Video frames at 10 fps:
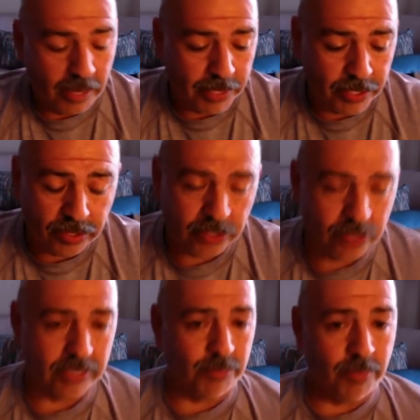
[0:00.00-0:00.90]
I mean, you can
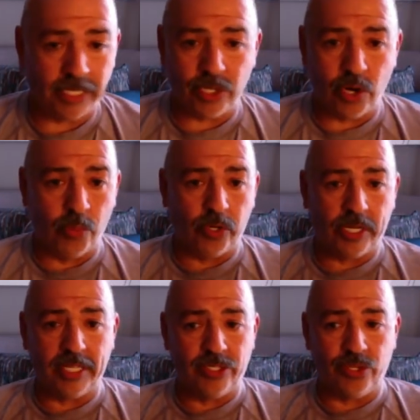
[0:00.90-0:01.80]
do as much
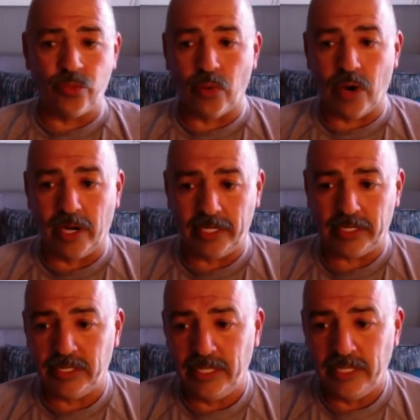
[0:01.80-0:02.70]
homework as you
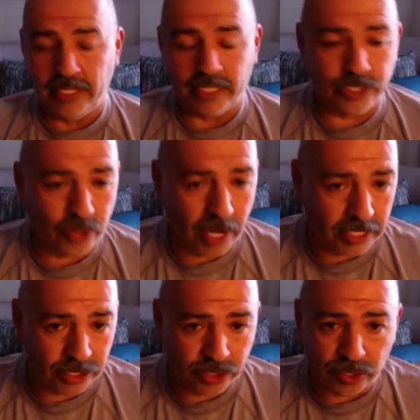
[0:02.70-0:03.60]
want and try
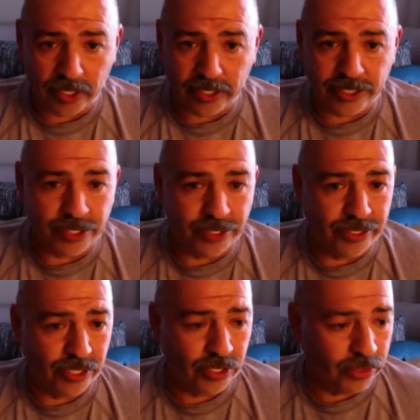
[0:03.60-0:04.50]
to search
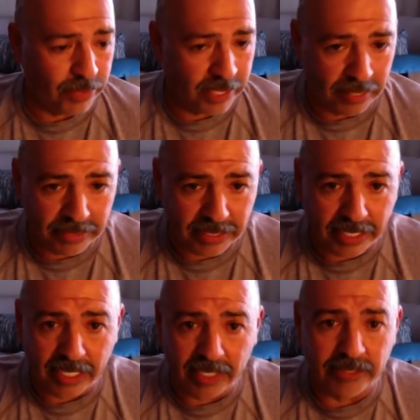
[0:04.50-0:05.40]
YouTube and
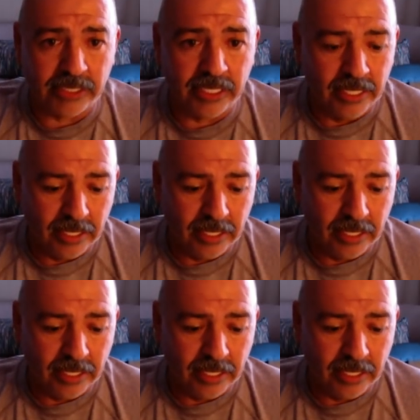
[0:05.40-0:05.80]
everything else.